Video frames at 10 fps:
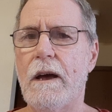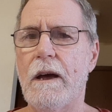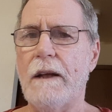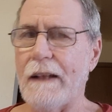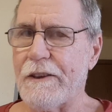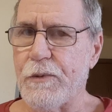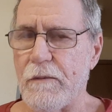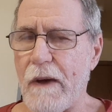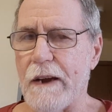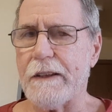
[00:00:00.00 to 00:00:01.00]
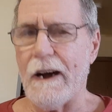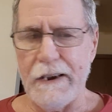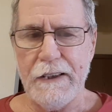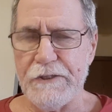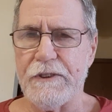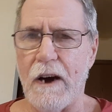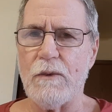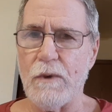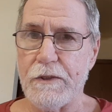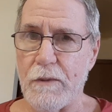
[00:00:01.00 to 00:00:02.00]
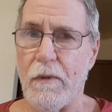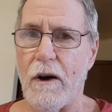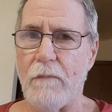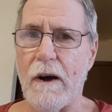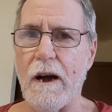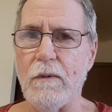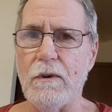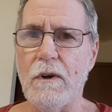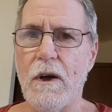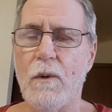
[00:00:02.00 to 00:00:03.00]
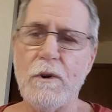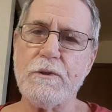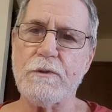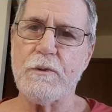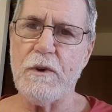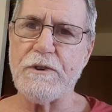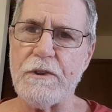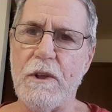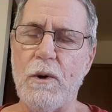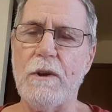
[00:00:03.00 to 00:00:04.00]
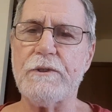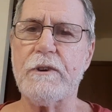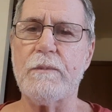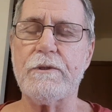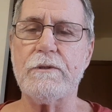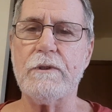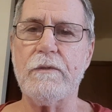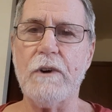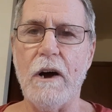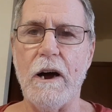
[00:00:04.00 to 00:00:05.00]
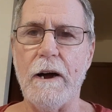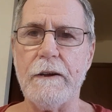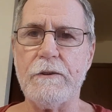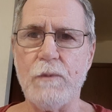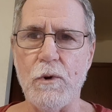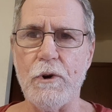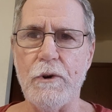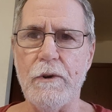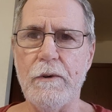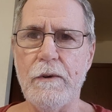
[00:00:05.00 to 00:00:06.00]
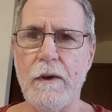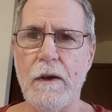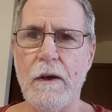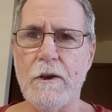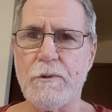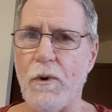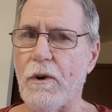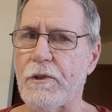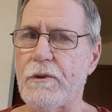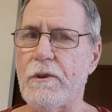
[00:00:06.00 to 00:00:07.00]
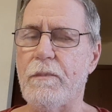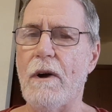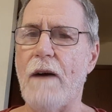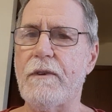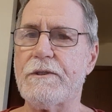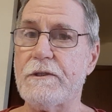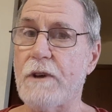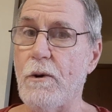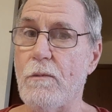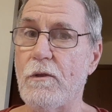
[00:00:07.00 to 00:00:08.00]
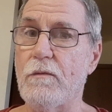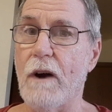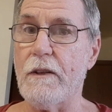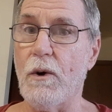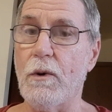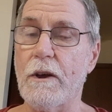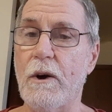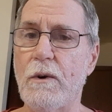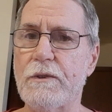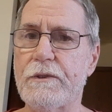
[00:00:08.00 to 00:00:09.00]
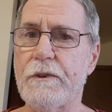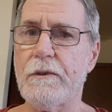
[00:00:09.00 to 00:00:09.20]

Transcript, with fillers: And that's what mankind has done with the Bible, which was originally the Holy Scriptures of God's Word spoken through the prophets as they were moved by the Holy Ghost.